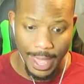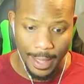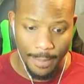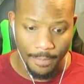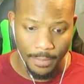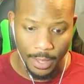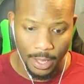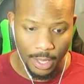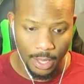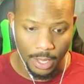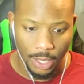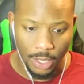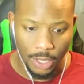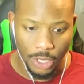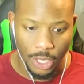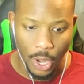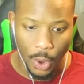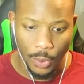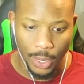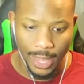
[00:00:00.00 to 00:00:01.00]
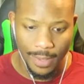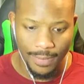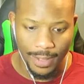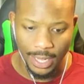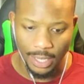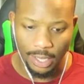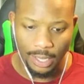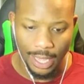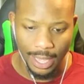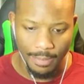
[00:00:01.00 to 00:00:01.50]
me. Don't
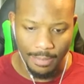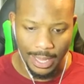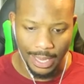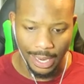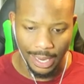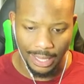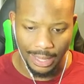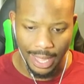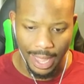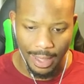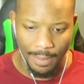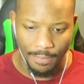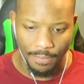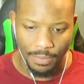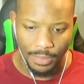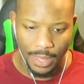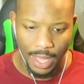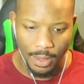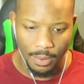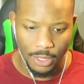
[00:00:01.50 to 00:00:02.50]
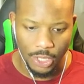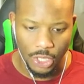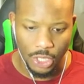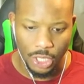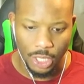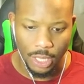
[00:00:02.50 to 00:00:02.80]
even look at me like that. That was,